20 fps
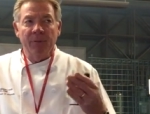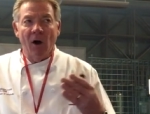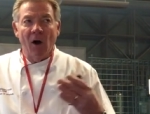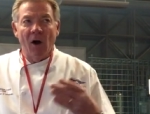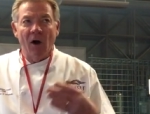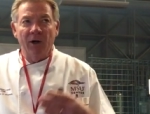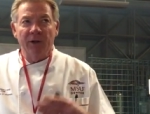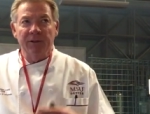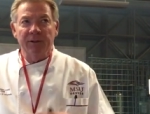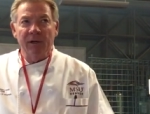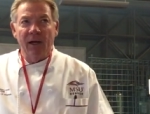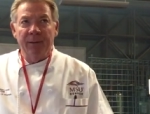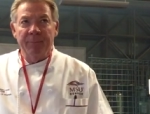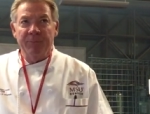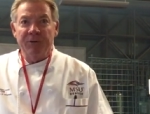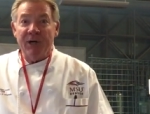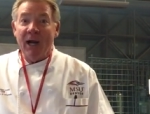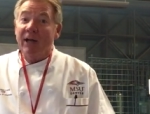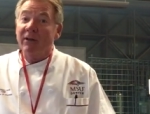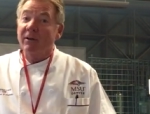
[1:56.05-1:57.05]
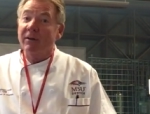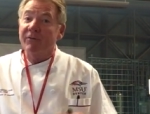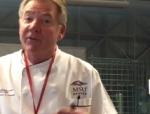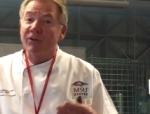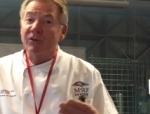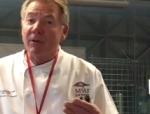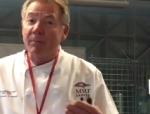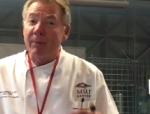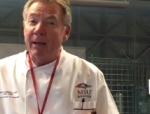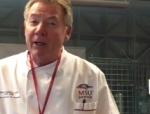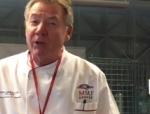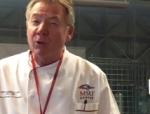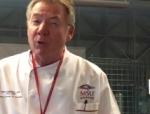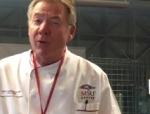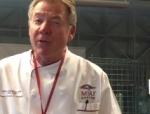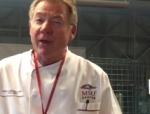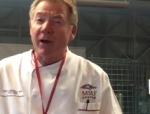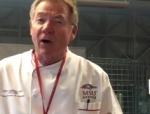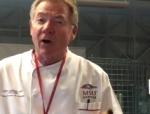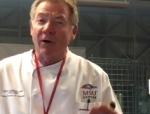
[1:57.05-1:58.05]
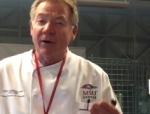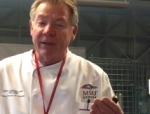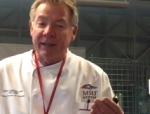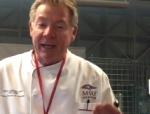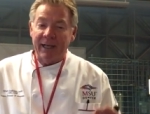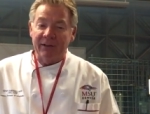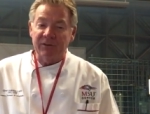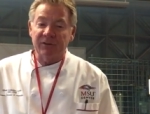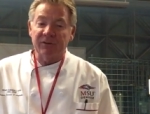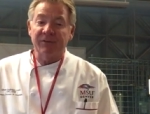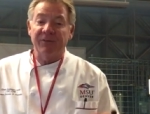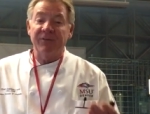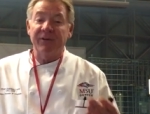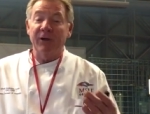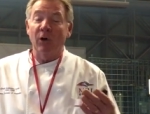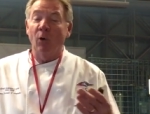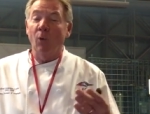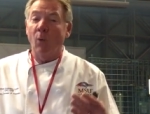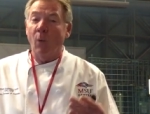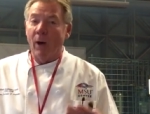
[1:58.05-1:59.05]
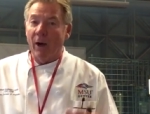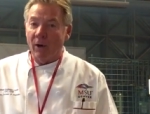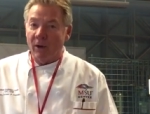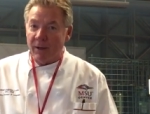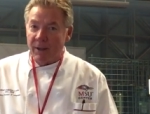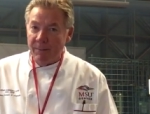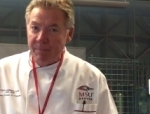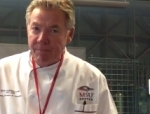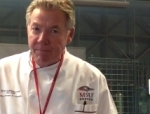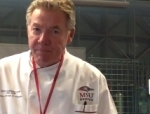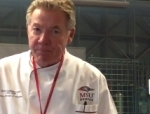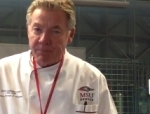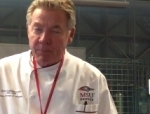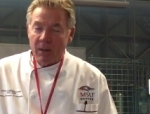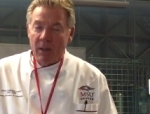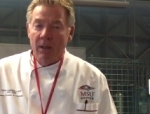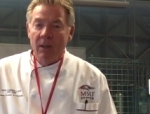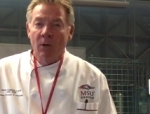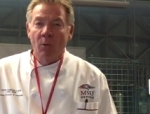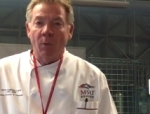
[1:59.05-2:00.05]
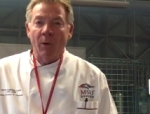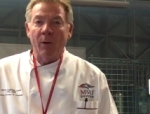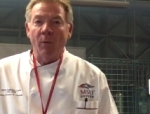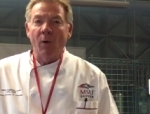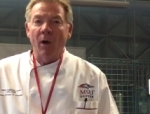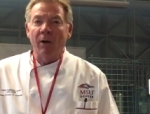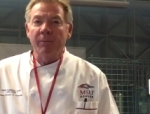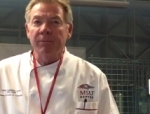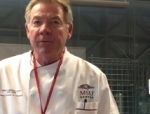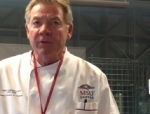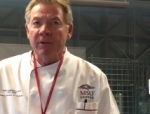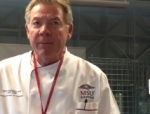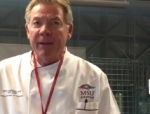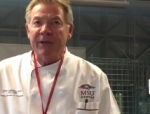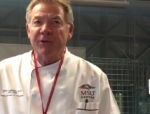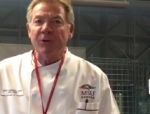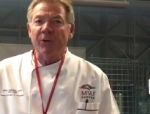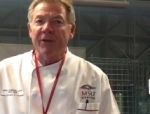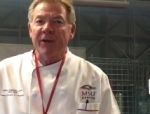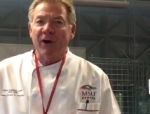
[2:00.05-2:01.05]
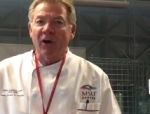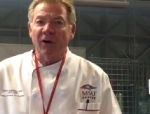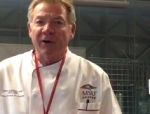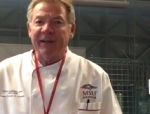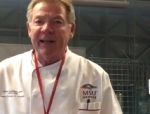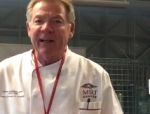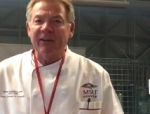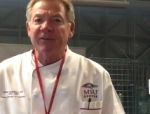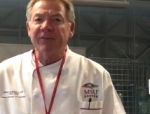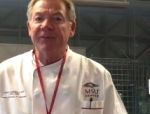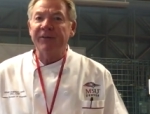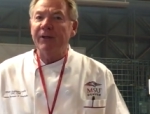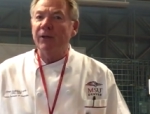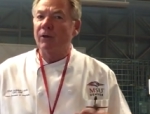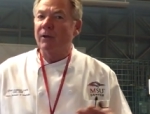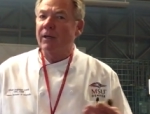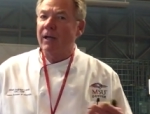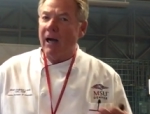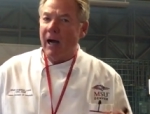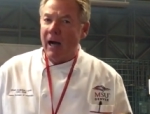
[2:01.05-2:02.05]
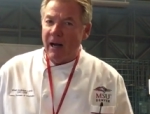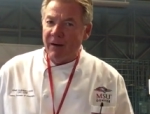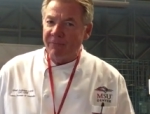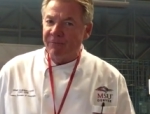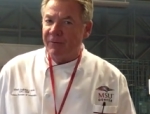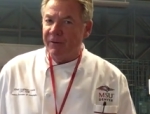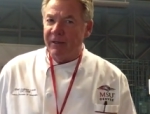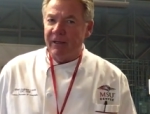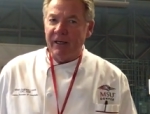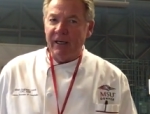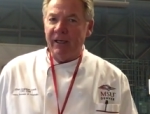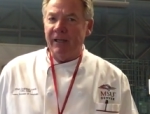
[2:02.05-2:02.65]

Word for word: our objective is to make sure that our guests feel welcome. We want to make sure that our guests feel confident